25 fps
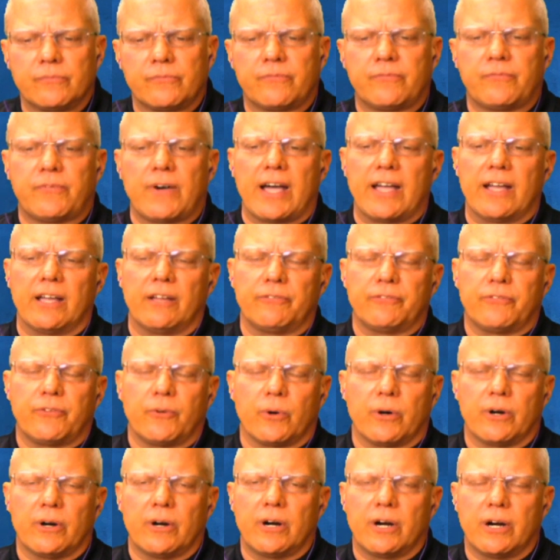file
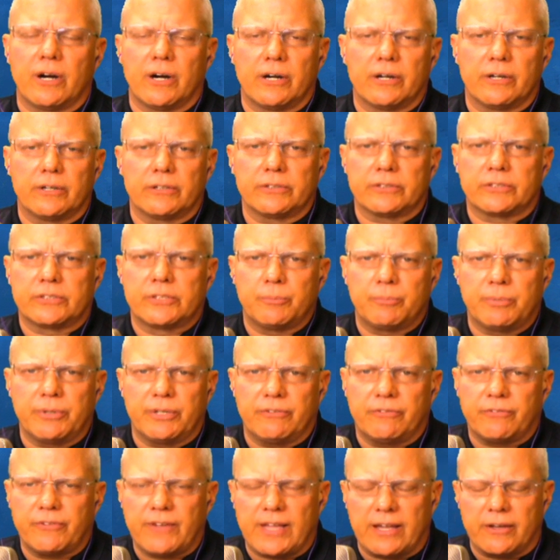for her to be
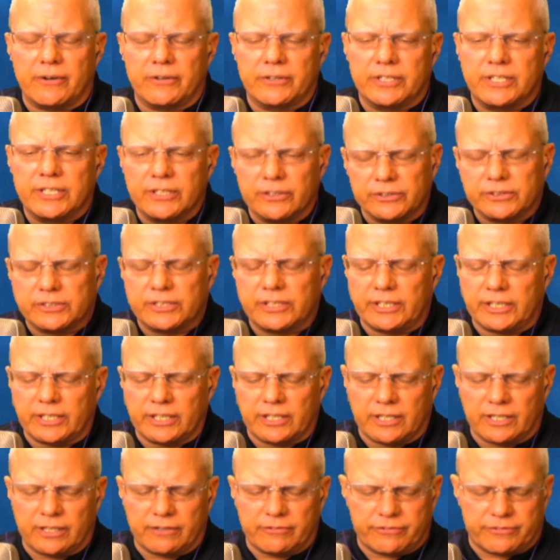found guilty
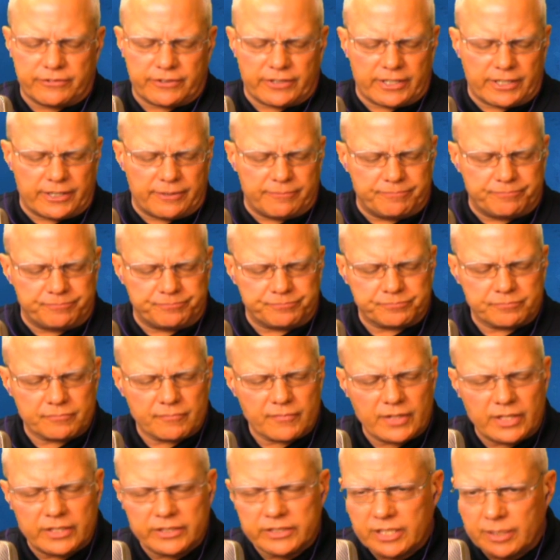of um,
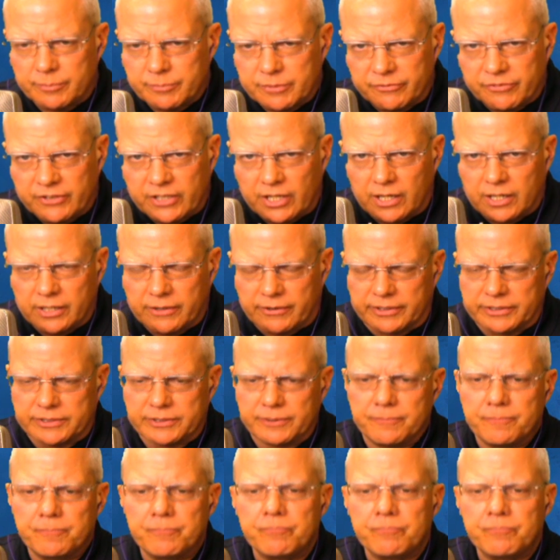contempt of Congress.